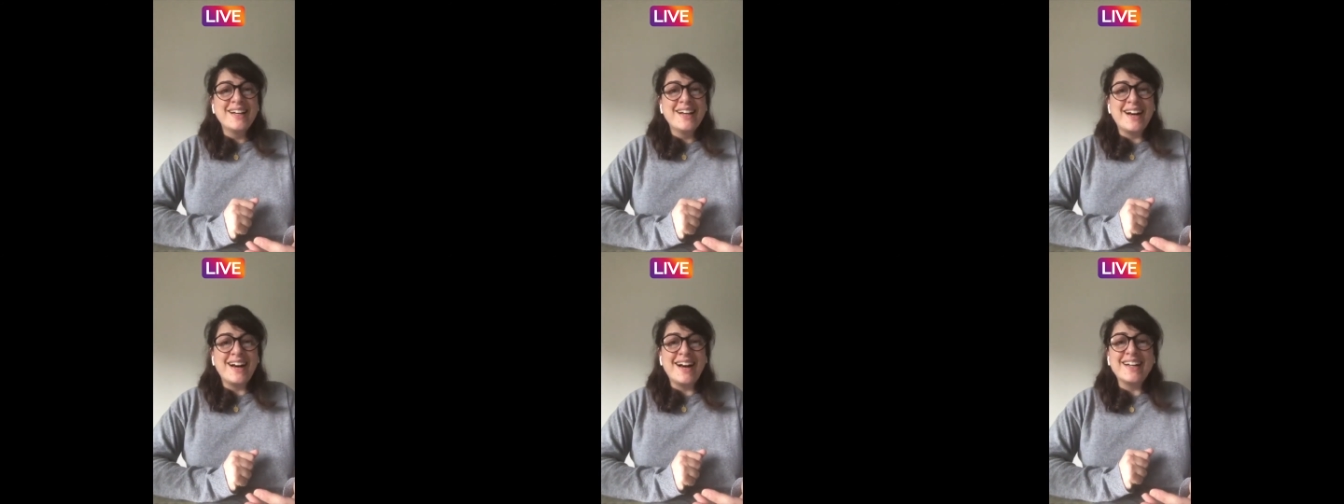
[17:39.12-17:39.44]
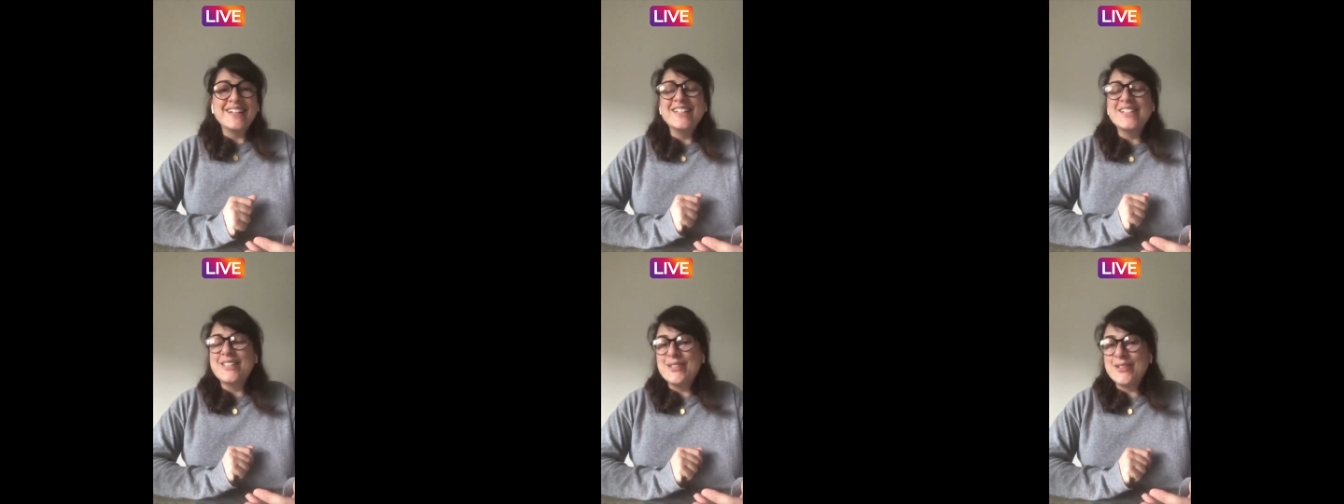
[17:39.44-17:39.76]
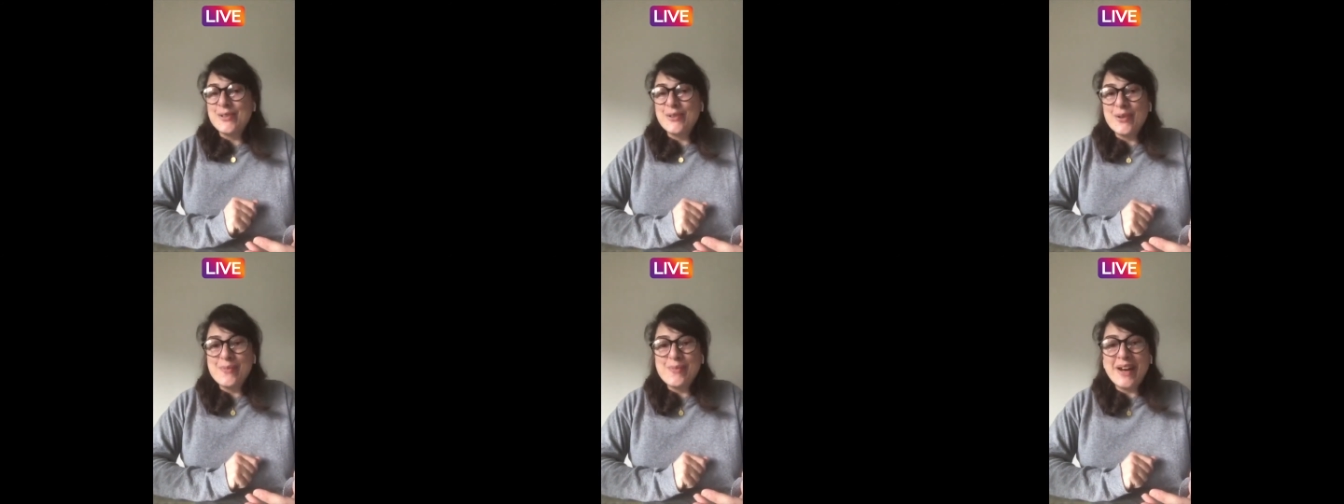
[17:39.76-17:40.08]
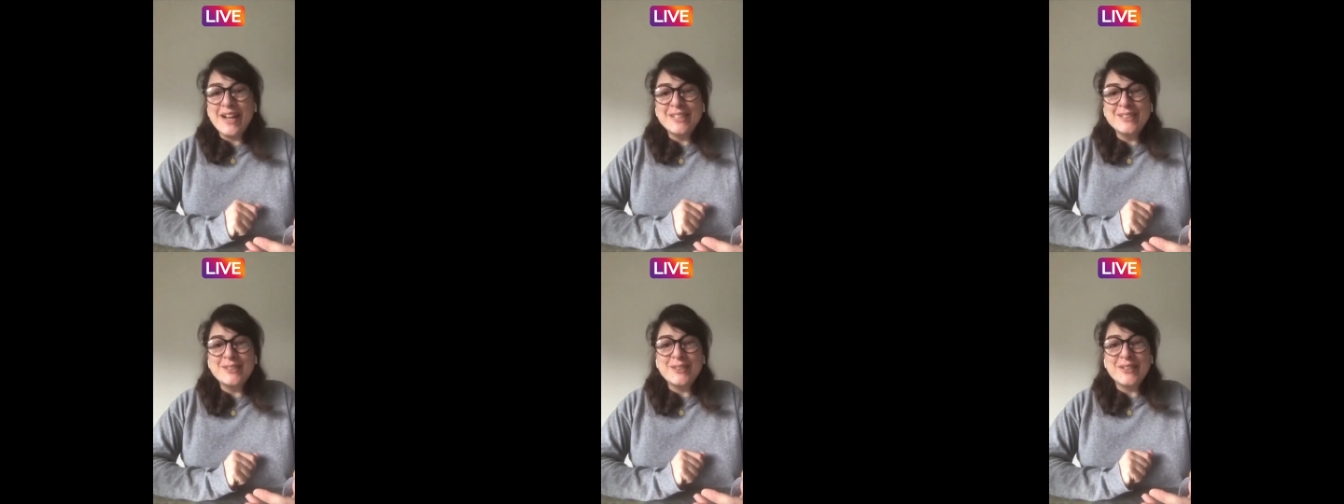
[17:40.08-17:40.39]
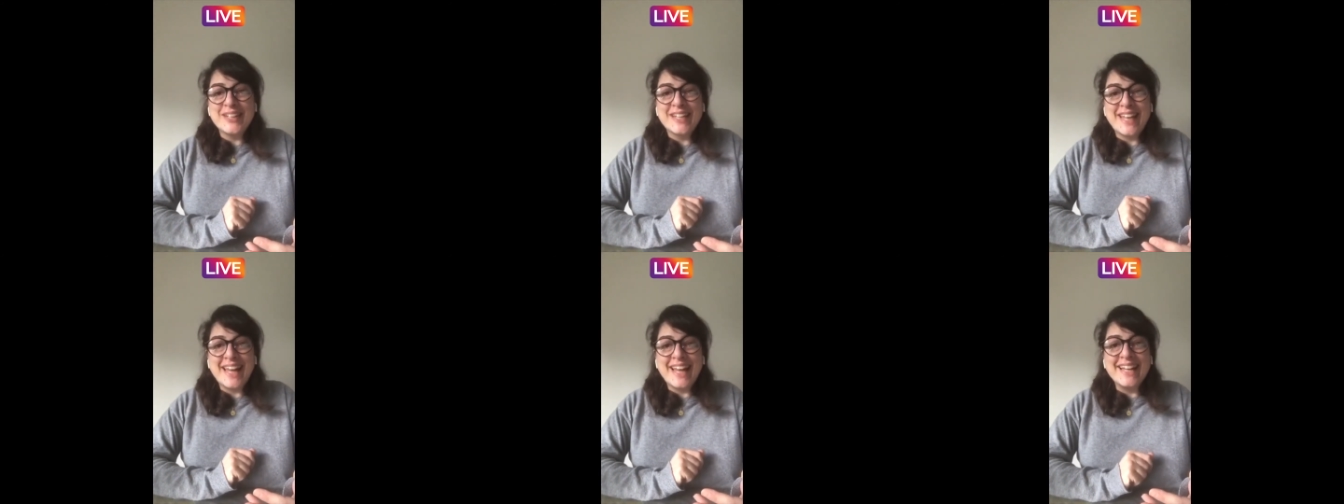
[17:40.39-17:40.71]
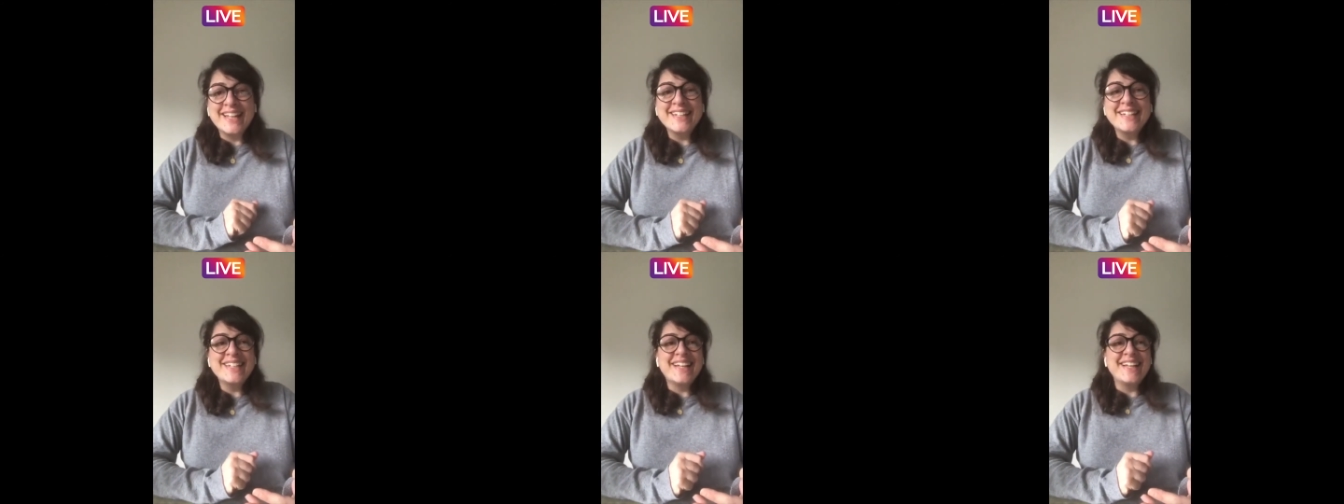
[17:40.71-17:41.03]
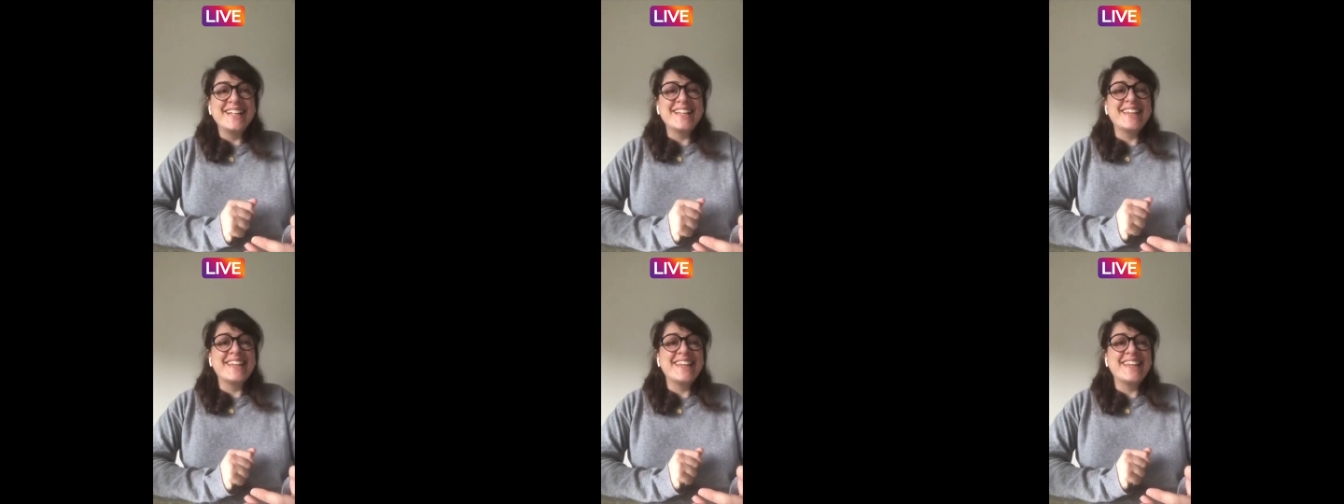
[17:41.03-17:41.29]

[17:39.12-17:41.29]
I need to remind you again uh,